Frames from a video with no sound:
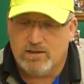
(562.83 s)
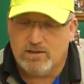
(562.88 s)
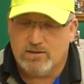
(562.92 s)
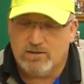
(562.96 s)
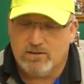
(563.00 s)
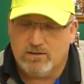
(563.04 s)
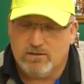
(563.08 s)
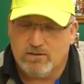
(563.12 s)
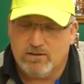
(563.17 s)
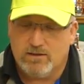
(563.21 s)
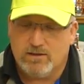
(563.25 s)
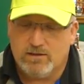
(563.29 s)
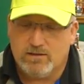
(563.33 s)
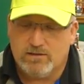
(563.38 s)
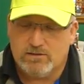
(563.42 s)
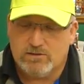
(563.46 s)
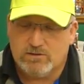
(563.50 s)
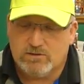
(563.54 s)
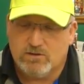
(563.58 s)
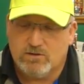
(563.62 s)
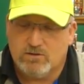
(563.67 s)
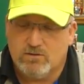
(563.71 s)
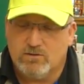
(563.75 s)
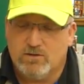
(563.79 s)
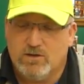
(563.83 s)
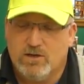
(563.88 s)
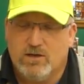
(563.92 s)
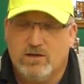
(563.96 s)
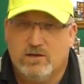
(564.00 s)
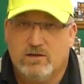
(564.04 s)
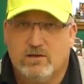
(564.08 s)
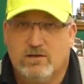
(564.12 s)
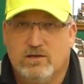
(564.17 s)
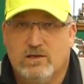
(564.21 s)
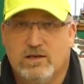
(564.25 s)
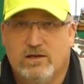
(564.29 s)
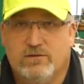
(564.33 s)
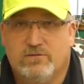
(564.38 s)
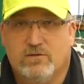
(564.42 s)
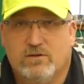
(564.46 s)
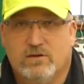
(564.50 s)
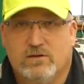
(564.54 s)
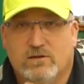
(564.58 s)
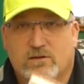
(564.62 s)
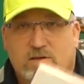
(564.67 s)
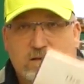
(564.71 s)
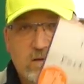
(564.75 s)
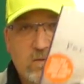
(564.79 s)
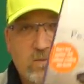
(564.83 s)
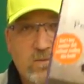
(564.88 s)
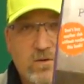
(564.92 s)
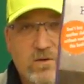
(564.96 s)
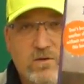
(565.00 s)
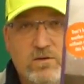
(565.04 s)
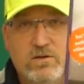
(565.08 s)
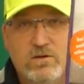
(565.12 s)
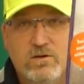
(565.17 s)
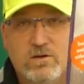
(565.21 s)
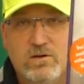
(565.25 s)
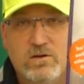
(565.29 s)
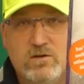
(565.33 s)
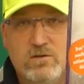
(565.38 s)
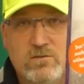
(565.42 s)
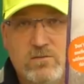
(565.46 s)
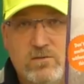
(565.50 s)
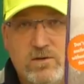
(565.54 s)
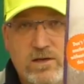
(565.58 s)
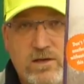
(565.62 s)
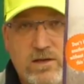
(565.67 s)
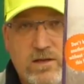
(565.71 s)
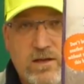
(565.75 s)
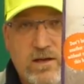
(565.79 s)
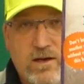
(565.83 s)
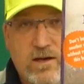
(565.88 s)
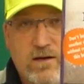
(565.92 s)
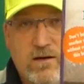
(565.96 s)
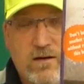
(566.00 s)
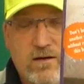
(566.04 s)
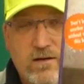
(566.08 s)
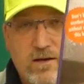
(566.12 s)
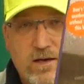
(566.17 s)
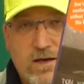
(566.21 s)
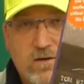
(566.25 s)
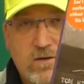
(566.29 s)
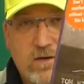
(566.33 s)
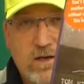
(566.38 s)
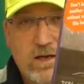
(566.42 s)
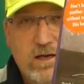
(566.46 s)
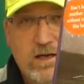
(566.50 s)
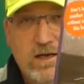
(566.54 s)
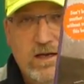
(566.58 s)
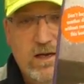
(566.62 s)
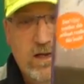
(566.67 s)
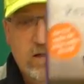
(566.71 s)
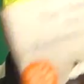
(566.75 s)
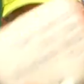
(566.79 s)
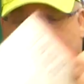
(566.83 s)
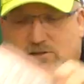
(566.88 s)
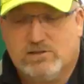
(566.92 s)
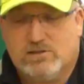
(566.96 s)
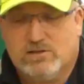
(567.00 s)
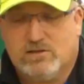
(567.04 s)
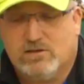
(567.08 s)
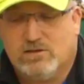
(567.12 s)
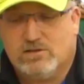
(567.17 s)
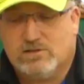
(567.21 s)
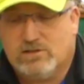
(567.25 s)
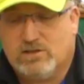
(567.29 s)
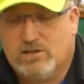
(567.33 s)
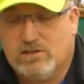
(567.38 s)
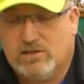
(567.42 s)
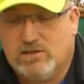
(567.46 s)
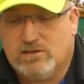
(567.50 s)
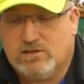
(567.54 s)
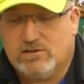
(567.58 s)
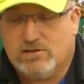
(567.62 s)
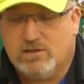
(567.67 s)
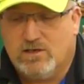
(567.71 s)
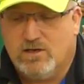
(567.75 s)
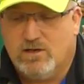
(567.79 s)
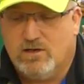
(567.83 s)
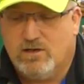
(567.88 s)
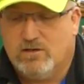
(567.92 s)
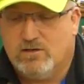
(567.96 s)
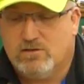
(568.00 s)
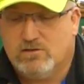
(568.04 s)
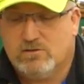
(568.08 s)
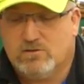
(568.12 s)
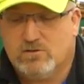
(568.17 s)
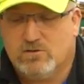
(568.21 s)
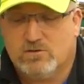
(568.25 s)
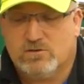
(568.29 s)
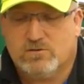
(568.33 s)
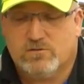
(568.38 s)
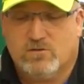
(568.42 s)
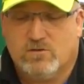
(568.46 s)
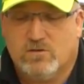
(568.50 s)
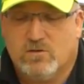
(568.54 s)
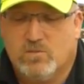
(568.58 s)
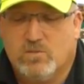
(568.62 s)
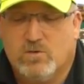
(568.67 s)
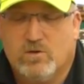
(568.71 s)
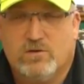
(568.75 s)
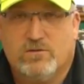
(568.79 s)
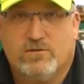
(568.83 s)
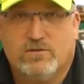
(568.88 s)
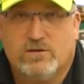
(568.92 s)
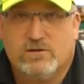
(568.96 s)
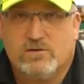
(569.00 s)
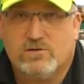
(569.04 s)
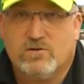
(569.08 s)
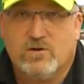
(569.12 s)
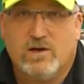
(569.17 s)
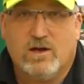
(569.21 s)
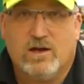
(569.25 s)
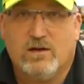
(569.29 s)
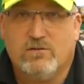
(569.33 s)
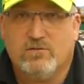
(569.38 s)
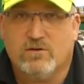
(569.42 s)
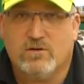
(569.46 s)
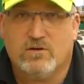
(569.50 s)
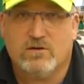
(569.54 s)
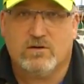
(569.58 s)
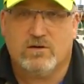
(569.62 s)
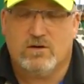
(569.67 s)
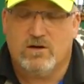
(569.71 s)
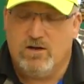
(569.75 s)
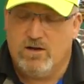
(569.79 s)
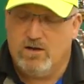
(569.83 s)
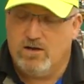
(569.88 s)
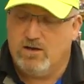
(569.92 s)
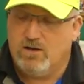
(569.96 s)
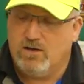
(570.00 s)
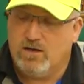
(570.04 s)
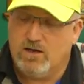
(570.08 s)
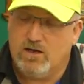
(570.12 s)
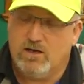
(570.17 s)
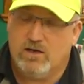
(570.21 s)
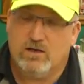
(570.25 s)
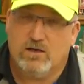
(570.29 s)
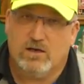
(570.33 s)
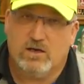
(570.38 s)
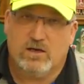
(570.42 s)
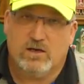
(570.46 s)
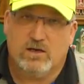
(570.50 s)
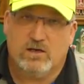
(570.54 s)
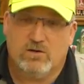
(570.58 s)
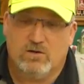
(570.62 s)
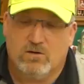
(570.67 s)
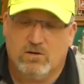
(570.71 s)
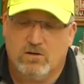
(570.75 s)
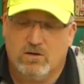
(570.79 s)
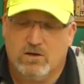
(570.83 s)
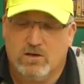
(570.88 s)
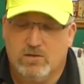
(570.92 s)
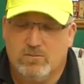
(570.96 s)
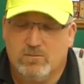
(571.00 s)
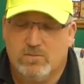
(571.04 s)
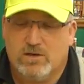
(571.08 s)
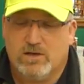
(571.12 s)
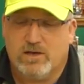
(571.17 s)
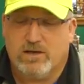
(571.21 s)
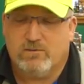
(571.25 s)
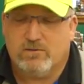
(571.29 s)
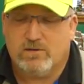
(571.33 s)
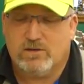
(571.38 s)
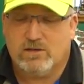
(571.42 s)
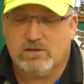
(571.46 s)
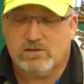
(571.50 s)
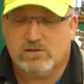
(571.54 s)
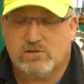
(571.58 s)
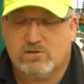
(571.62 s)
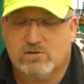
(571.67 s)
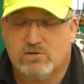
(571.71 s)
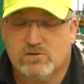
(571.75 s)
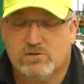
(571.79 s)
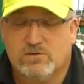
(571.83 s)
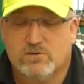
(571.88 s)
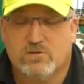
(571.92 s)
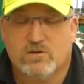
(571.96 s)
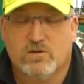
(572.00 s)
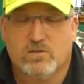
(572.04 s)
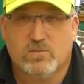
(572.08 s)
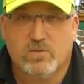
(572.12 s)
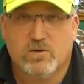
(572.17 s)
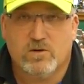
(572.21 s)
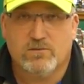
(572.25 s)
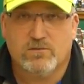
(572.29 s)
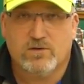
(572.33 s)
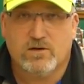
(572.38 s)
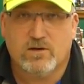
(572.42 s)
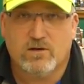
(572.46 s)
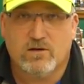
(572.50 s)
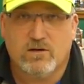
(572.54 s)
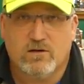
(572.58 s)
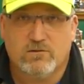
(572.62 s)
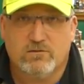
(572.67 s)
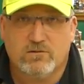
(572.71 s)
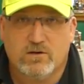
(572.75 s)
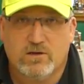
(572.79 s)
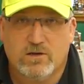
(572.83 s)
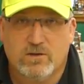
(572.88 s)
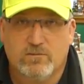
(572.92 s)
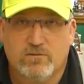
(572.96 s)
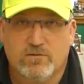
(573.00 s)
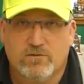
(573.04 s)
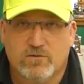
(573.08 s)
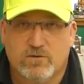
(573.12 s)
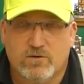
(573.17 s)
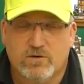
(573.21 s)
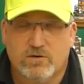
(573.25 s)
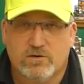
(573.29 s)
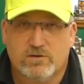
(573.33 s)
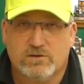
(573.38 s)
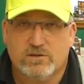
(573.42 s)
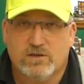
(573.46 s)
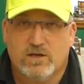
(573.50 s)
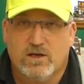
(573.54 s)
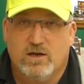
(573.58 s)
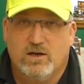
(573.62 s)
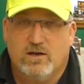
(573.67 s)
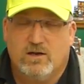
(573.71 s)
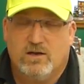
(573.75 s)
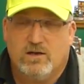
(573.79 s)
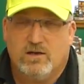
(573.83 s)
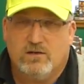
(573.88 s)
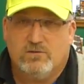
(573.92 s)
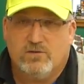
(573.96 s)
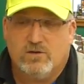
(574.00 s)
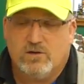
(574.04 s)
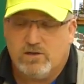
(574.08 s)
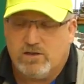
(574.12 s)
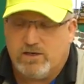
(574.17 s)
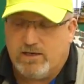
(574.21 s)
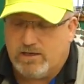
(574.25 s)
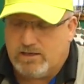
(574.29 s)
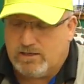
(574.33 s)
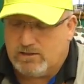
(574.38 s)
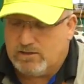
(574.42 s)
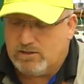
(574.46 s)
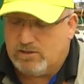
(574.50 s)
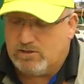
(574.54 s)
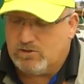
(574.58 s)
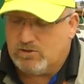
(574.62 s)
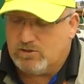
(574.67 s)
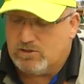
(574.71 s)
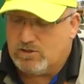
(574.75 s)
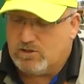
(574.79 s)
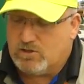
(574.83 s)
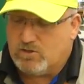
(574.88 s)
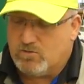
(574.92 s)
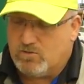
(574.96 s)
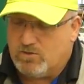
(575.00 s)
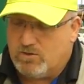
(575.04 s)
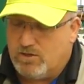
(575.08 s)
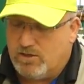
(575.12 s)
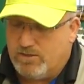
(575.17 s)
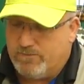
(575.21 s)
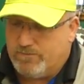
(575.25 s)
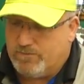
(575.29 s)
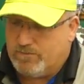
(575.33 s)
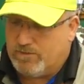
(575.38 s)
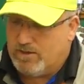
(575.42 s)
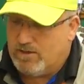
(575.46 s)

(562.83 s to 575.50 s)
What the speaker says: All right, so definitely worth a good read there. Now, he has a series of these, Search for the Perfect Driver, and on, but I would get Search for the Perfect Golf Club first, and if you like it, then you can go on.